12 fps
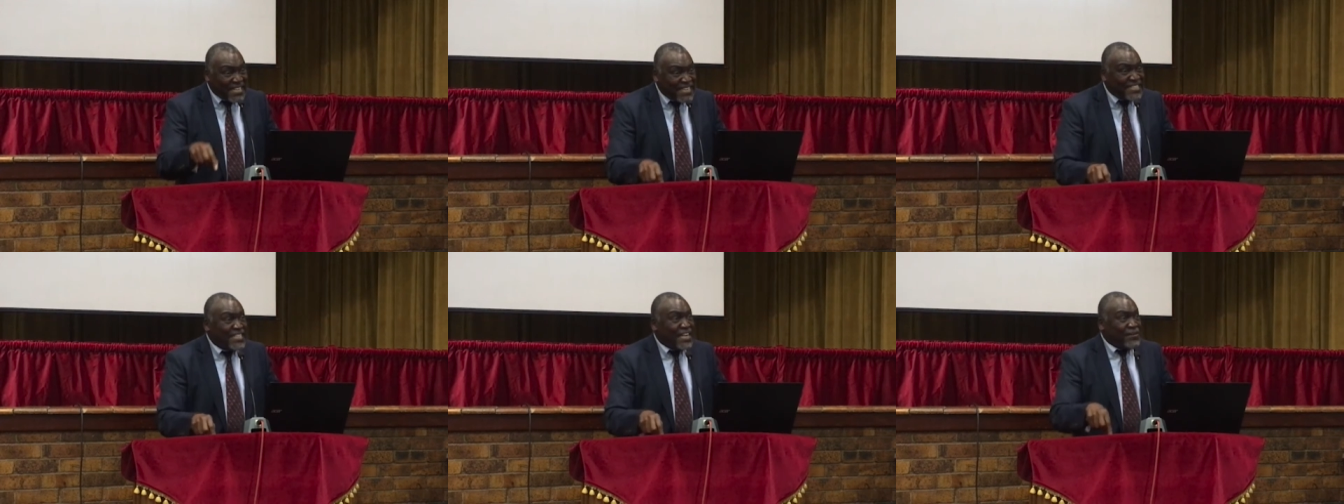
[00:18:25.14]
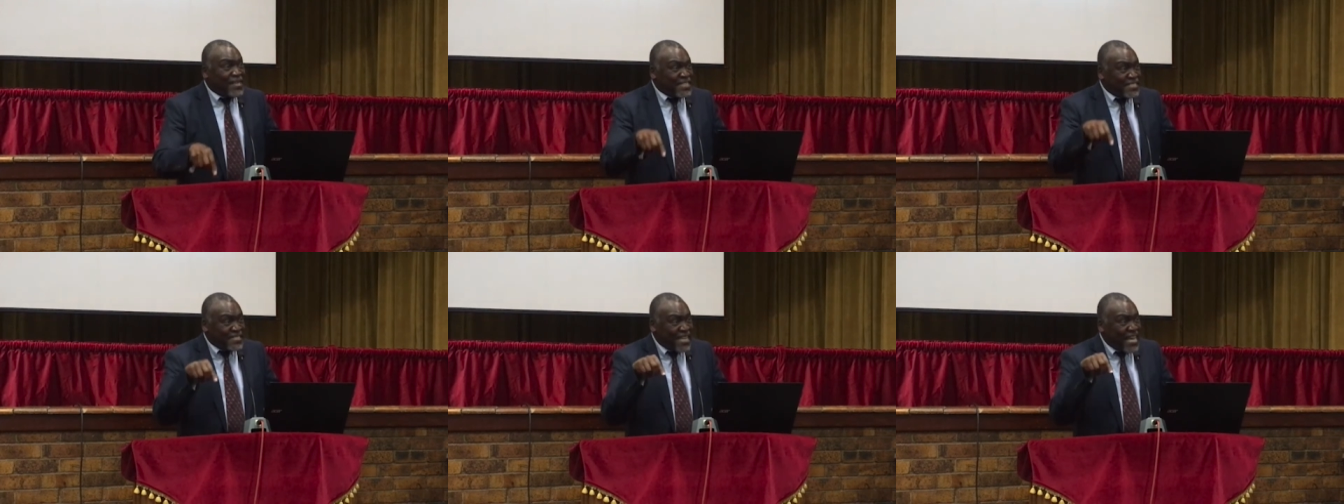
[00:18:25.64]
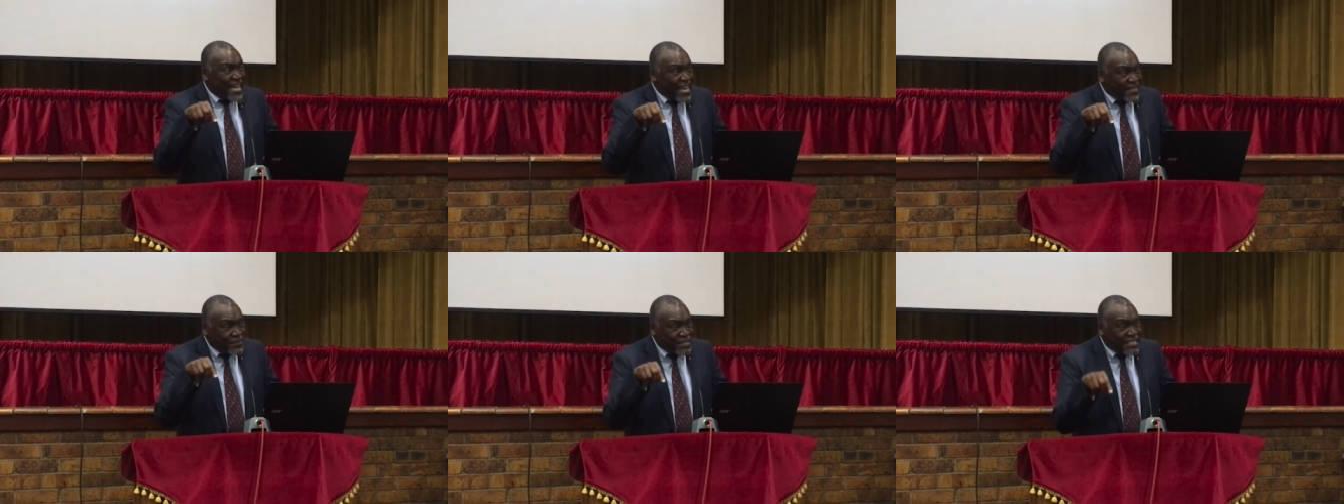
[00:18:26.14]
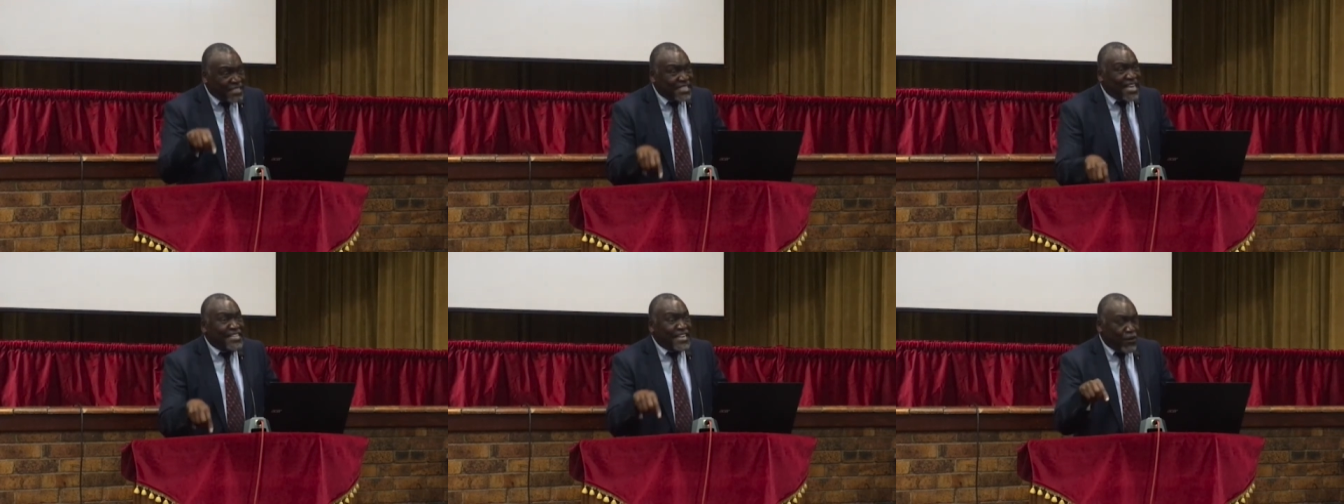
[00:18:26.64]
critical, that is at the
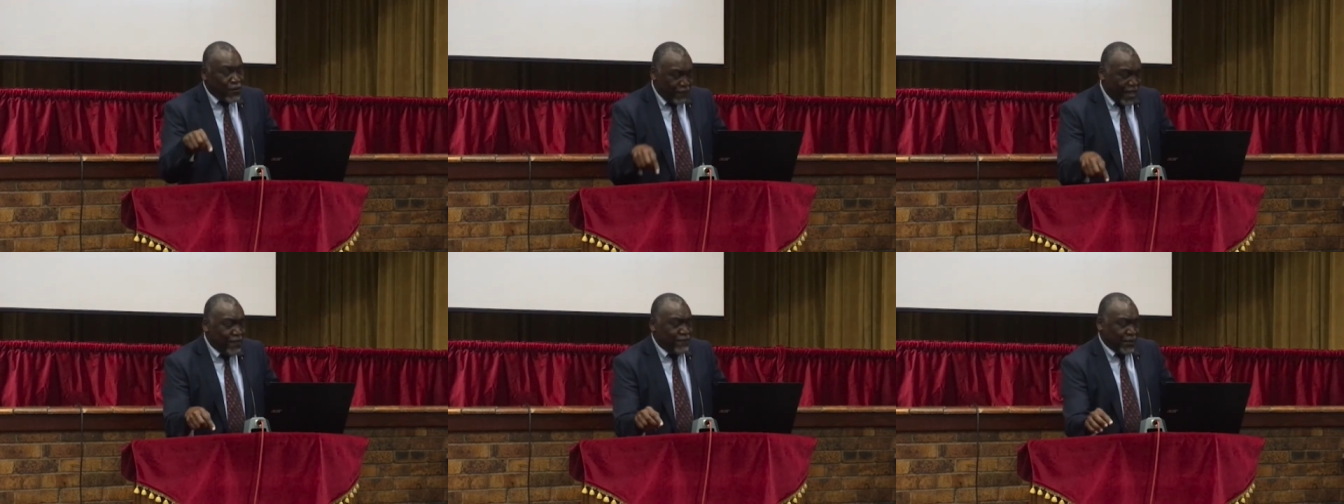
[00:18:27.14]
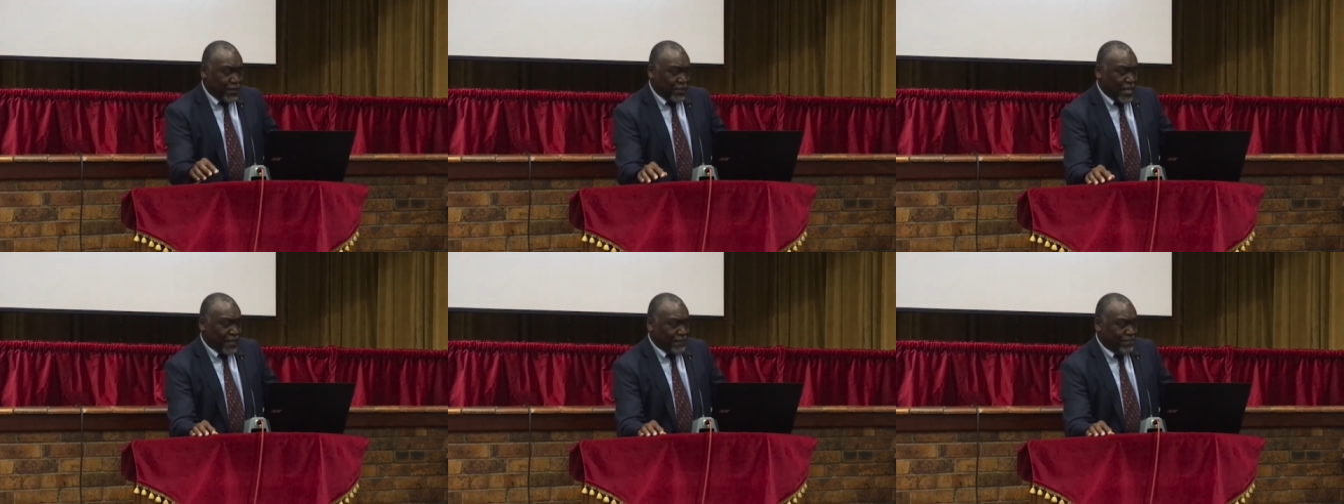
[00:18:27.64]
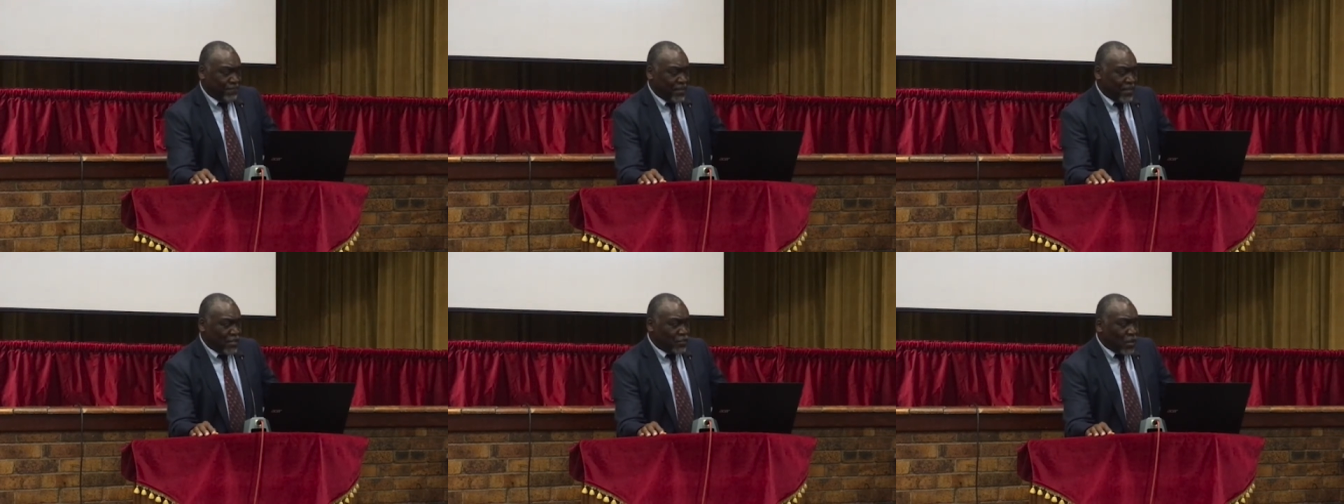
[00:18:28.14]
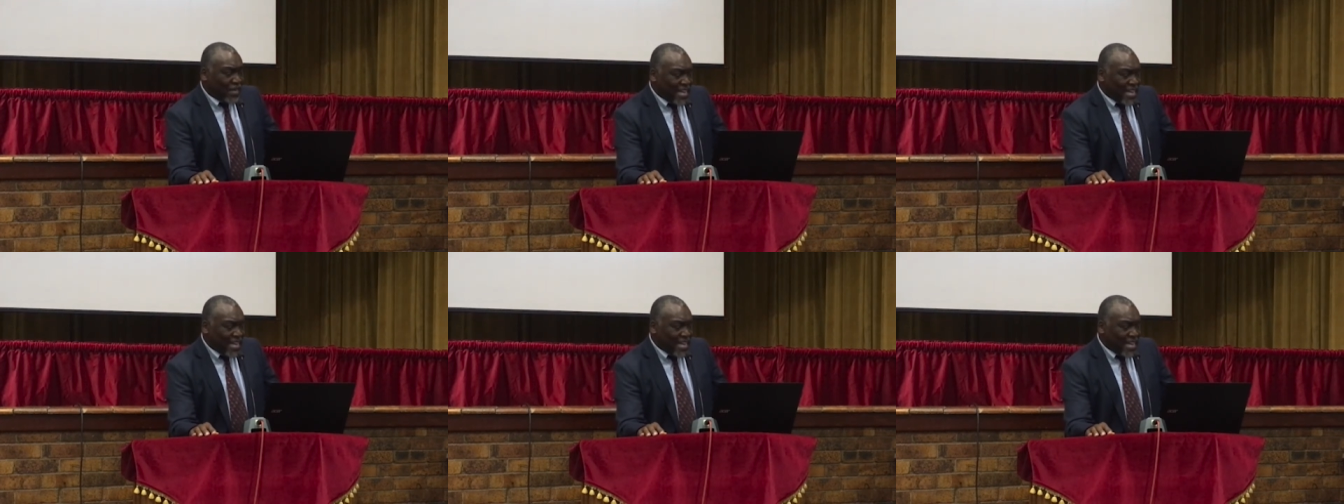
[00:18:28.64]
center of everything. So